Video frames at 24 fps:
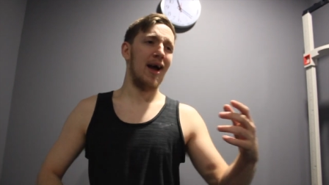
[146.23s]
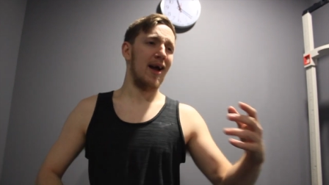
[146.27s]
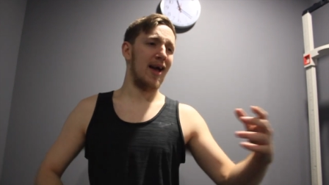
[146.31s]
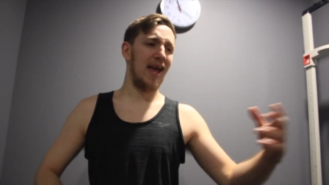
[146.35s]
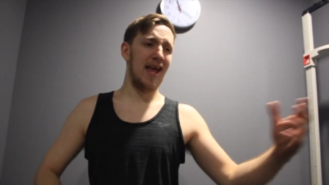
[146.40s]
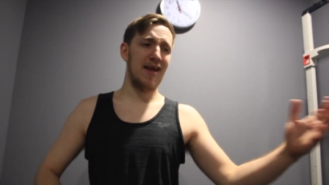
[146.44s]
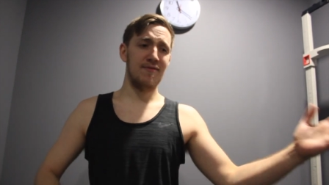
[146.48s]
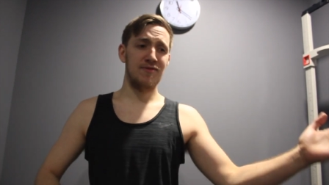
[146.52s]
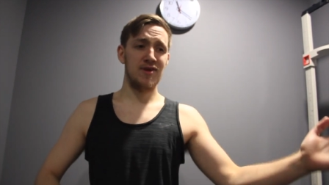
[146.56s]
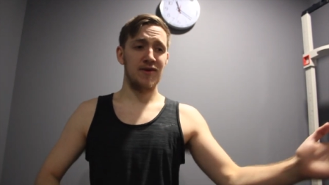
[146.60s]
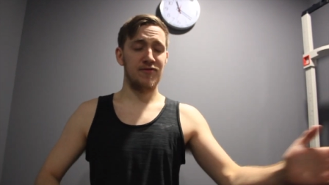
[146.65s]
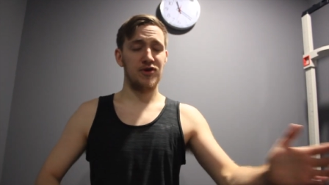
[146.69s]

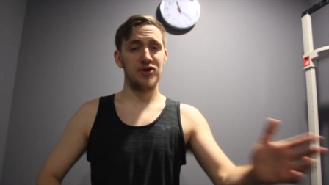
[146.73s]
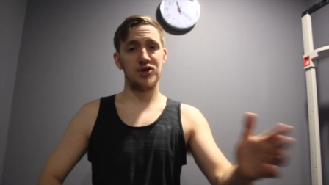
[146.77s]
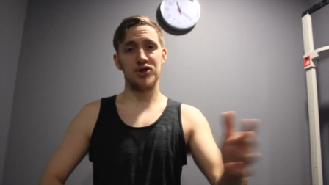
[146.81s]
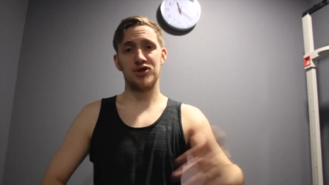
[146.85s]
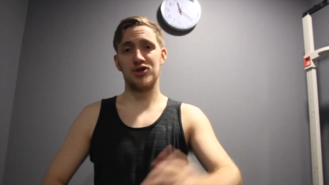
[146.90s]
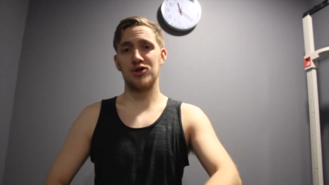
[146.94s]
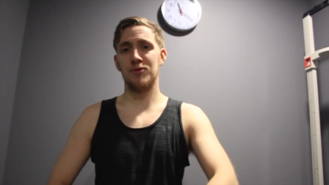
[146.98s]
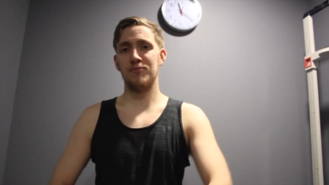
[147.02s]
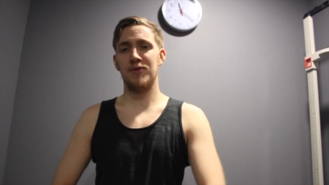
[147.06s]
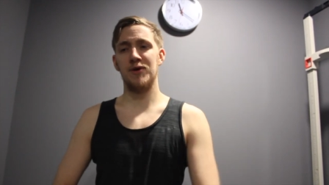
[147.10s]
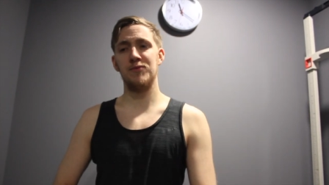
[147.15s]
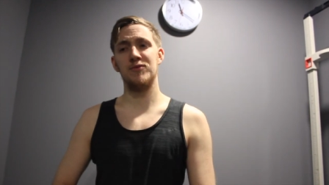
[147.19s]
Even if you just
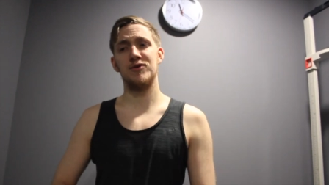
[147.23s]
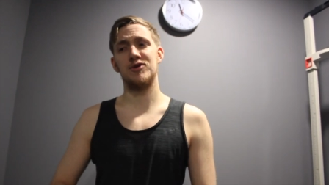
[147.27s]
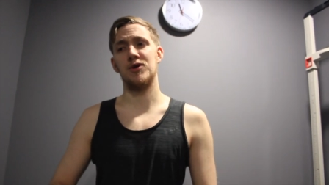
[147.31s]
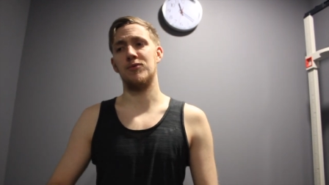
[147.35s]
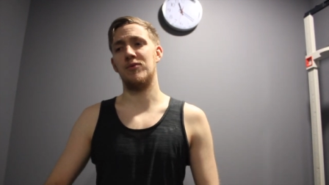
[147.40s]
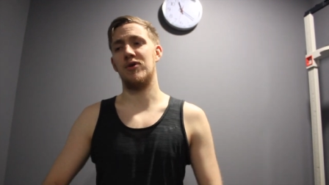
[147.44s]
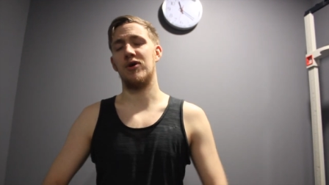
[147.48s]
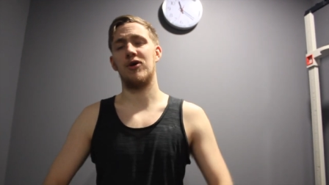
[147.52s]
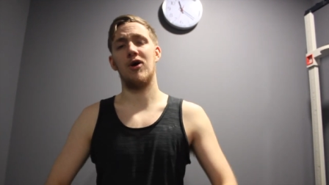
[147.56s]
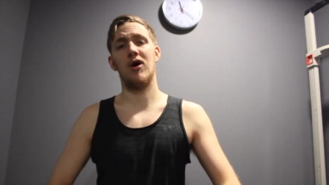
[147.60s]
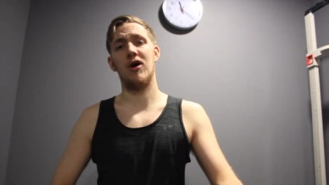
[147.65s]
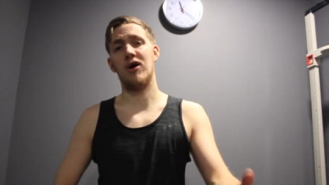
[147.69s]
jump in with
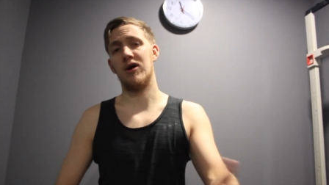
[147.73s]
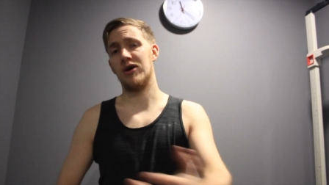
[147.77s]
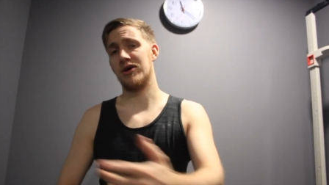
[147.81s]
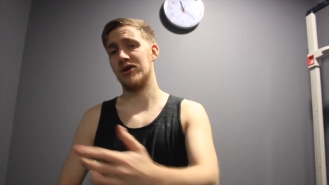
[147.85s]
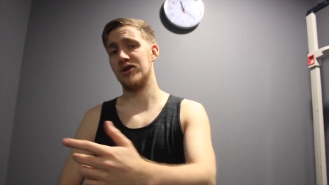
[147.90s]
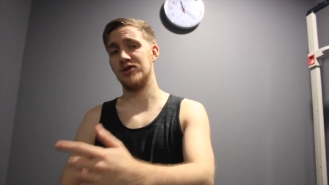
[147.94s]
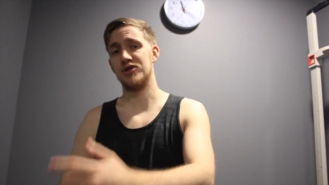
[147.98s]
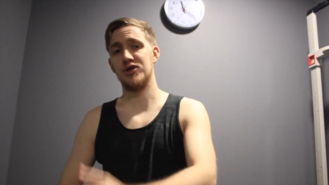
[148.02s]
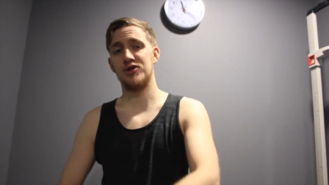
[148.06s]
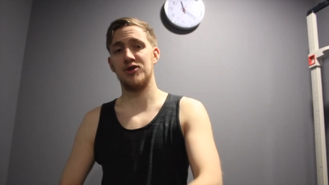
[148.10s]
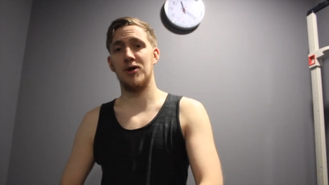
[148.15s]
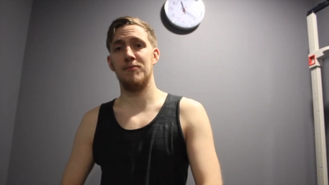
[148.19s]
someone and go, oh, can
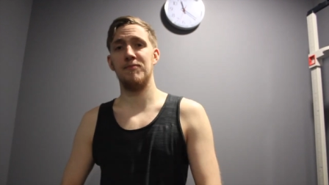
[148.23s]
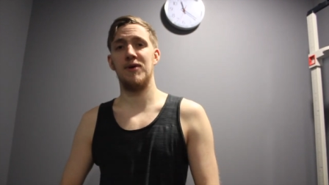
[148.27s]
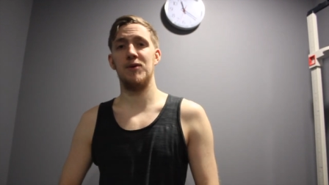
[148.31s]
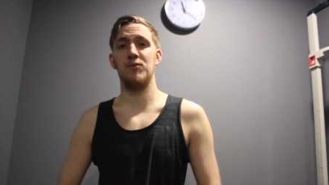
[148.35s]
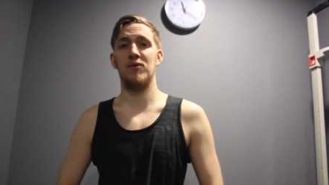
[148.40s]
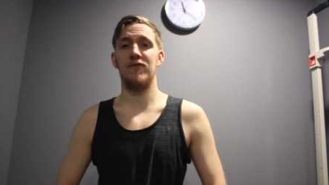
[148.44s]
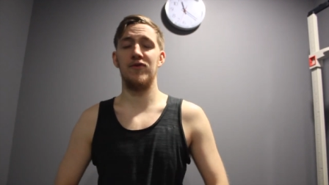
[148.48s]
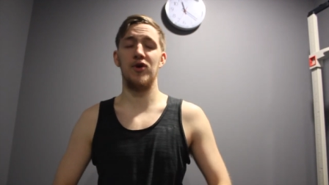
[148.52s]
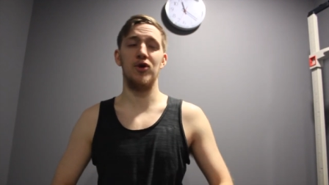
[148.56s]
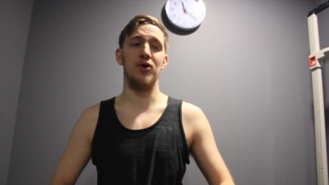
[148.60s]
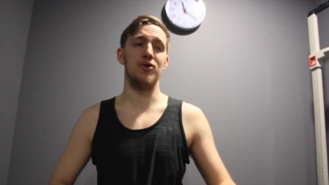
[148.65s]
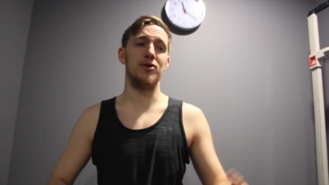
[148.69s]
I just jump in
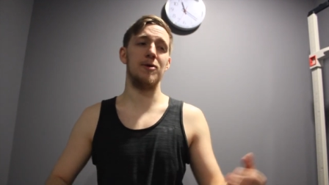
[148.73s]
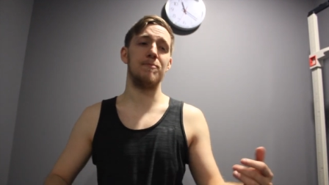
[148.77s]
with you?